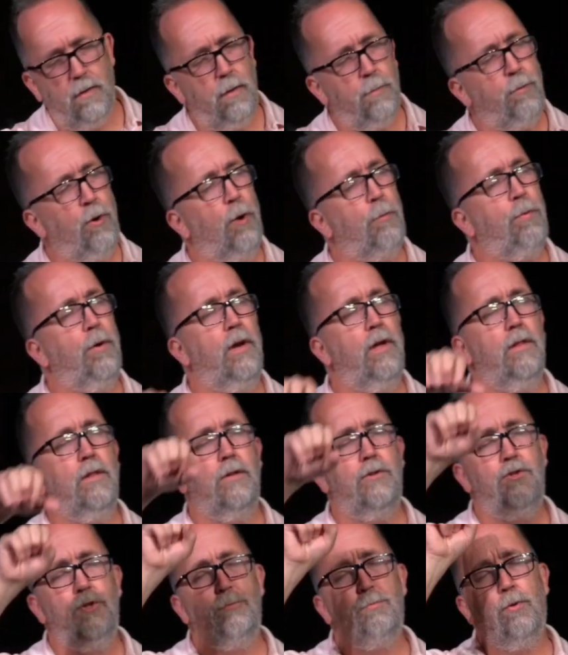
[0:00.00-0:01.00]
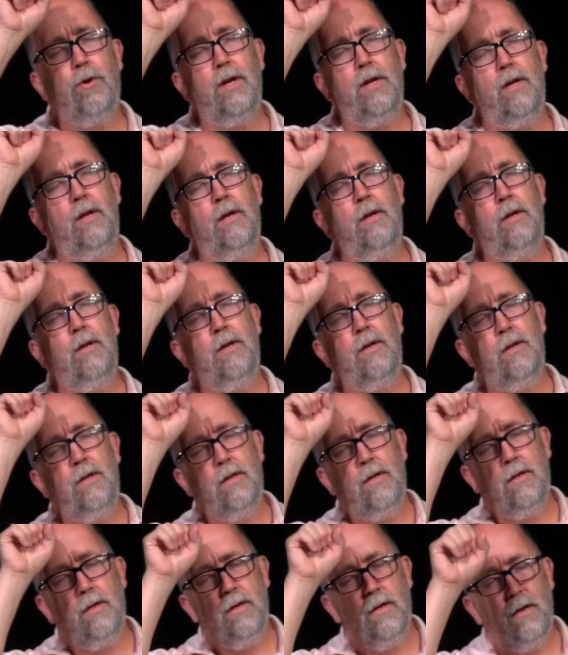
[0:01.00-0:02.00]
appropriate, that you'd bring
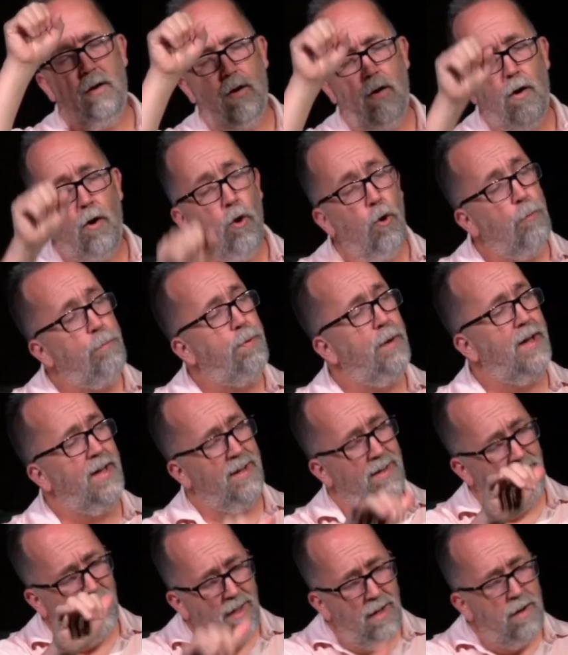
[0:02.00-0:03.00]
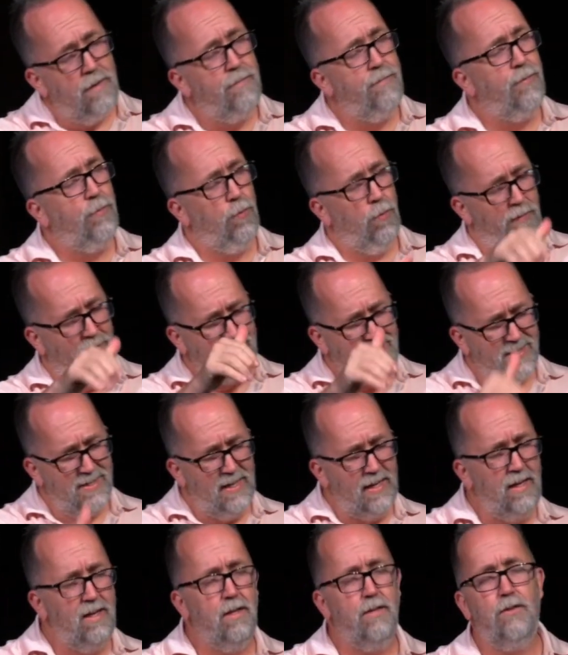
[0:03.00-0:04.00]
hope and love where that's
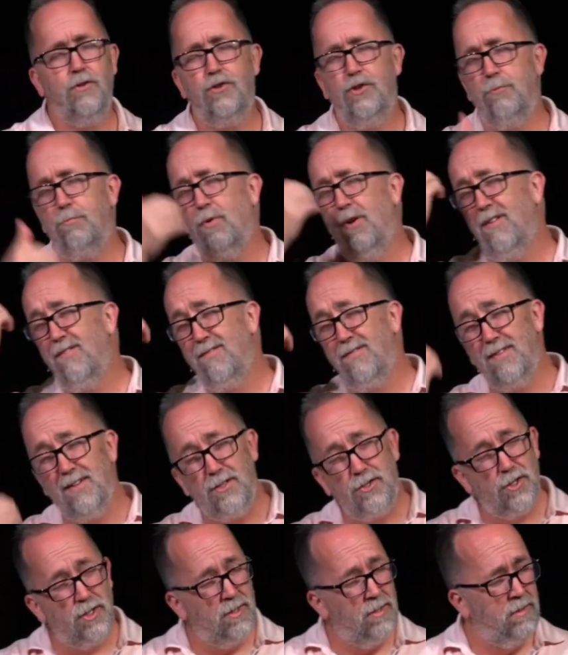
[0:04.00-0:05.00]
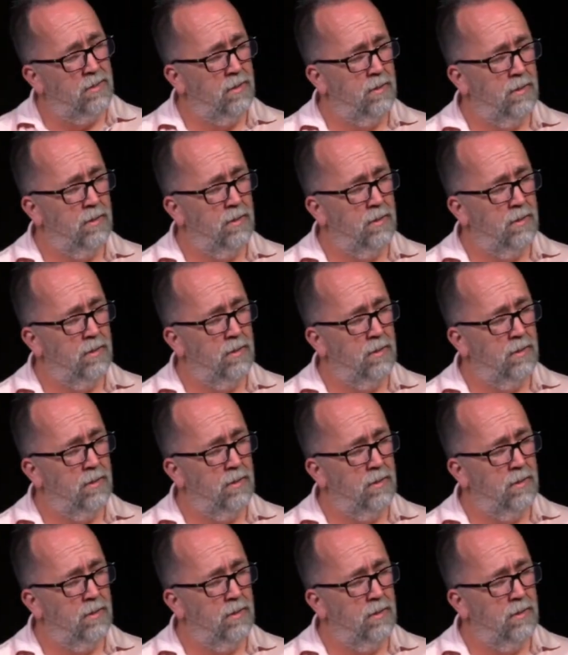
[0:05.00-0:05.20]
needed, that you'd bring vision,